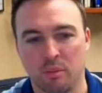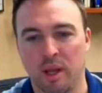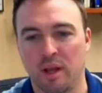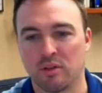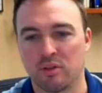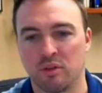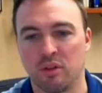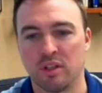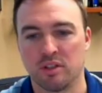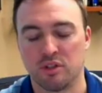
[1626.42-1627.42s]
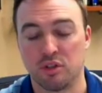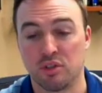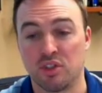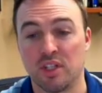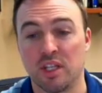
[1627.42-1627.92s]
amounts or things that you're
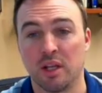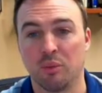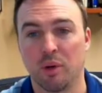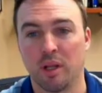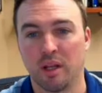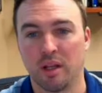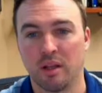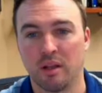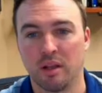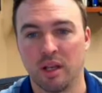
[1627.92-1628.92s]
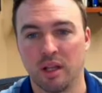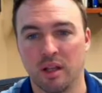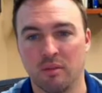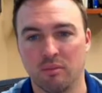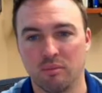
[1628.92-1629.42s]
seeing when
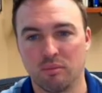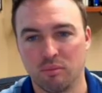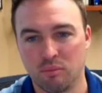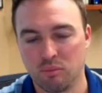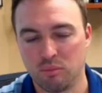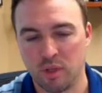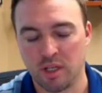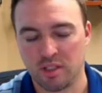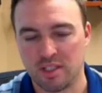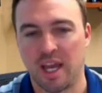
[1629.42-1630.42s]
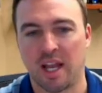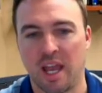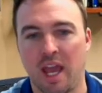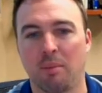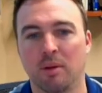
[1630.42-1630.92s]
an attack
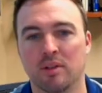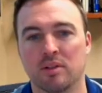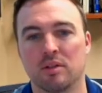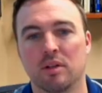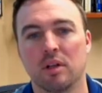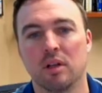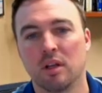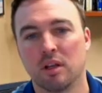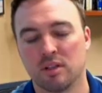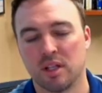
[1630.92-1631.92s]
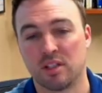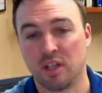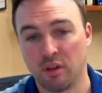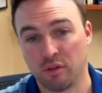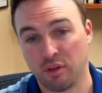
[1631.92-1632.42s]
happens? Because that's
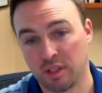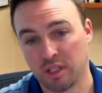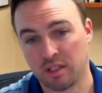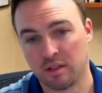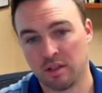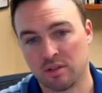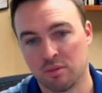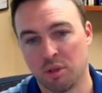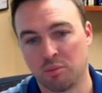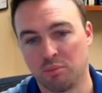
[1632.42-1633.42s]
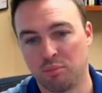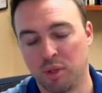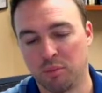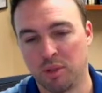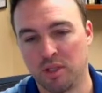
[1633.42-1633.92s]
the other thing that is a big
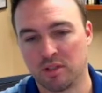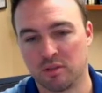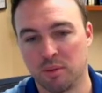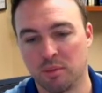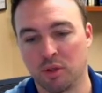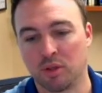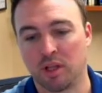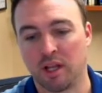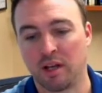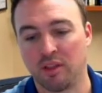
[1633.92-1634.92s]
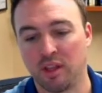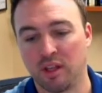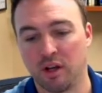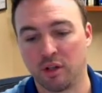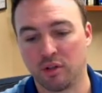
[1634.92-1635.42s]
piece is people don't, I
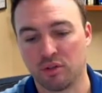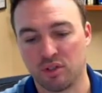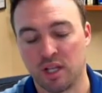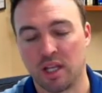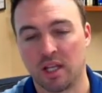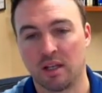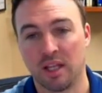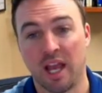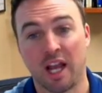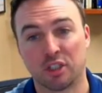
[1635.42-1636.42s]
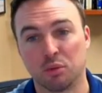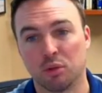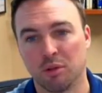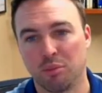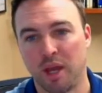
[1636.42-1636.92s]
think, understand the
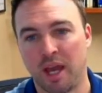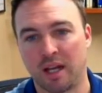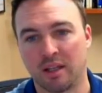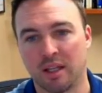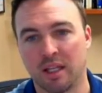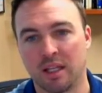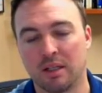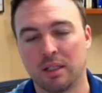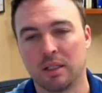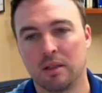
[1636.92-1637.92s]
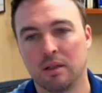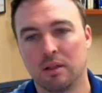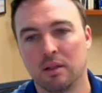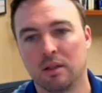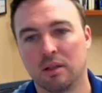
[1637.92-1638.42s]
actual impact that
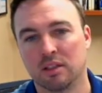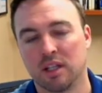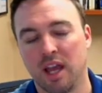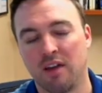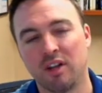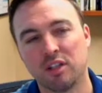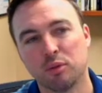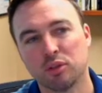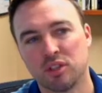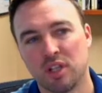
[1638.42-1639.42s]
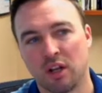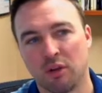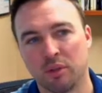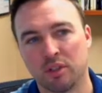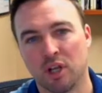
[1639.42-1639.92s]
this can have. And I suppose it's not
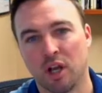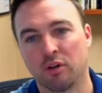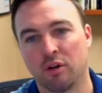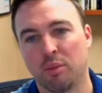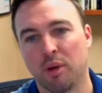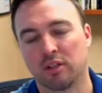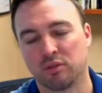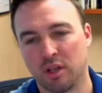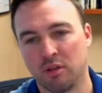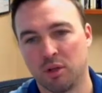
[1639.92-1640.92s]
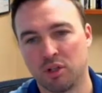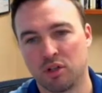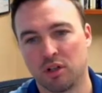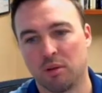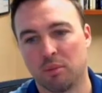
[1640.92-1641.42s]
always dollar impacts, right? You
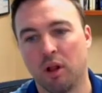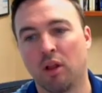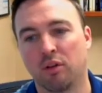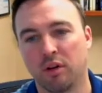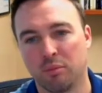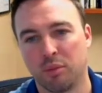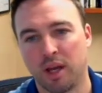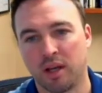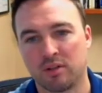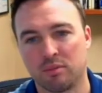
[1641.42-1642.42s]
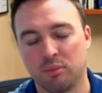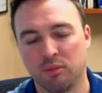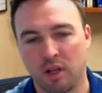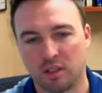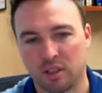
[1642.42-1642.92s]
mentioned a couple other impacts,
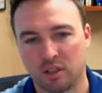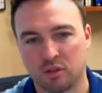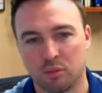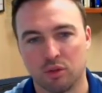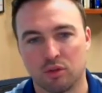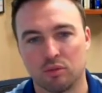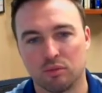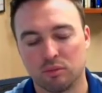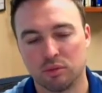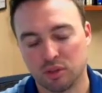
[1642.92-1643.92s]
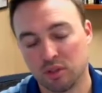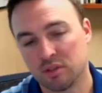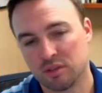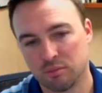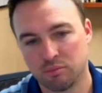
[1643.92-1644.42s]
lost customers, which
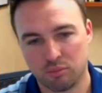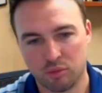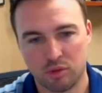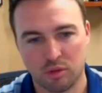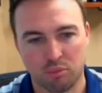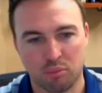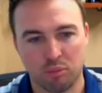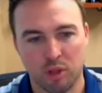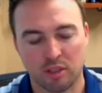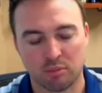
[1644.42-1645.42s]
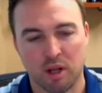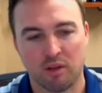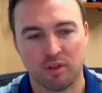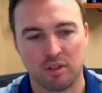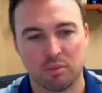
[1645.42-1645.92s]
leads to lost
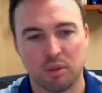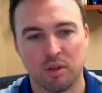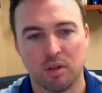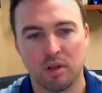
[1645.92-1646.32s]
profits, but